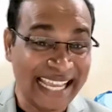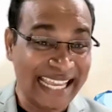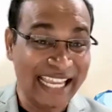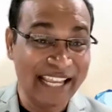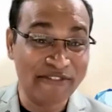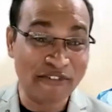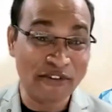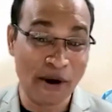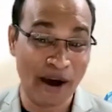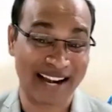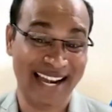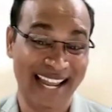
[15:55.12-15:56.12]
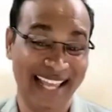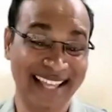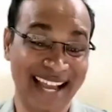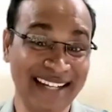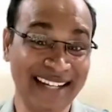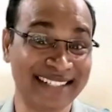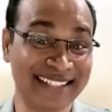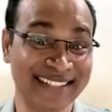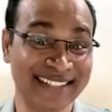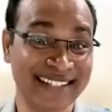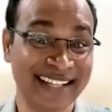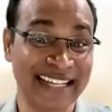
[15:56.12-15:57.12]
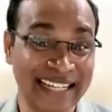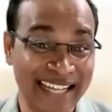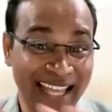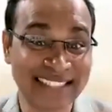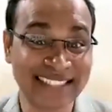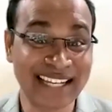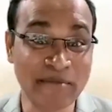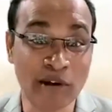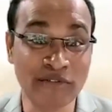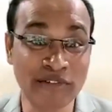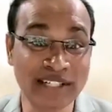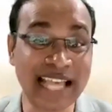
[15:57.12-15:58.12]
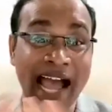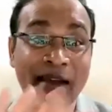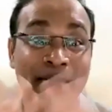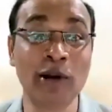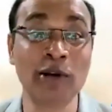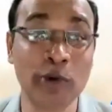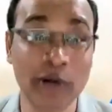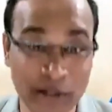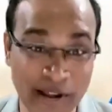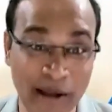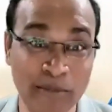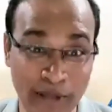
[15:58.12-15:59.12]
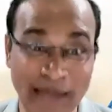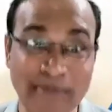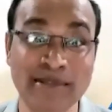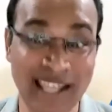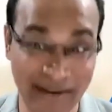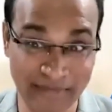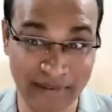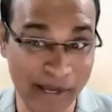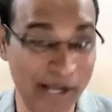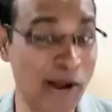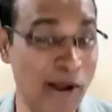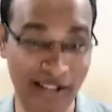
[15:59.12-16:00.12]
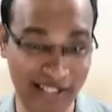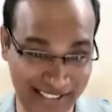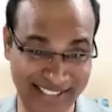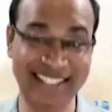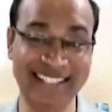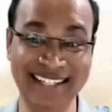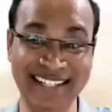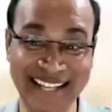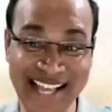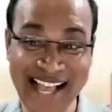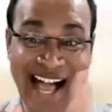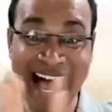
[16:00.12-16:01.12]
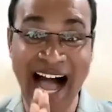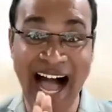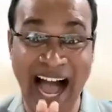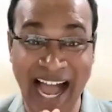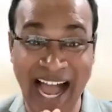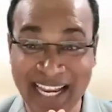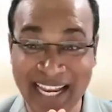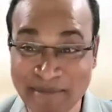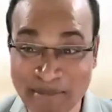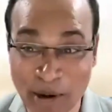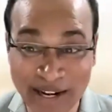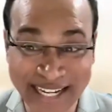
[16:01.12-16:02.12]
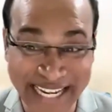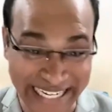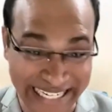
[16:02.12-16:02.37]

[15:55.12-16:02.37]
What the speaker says: If you are like that, next time onwards, I am not going to come to MCM because I am not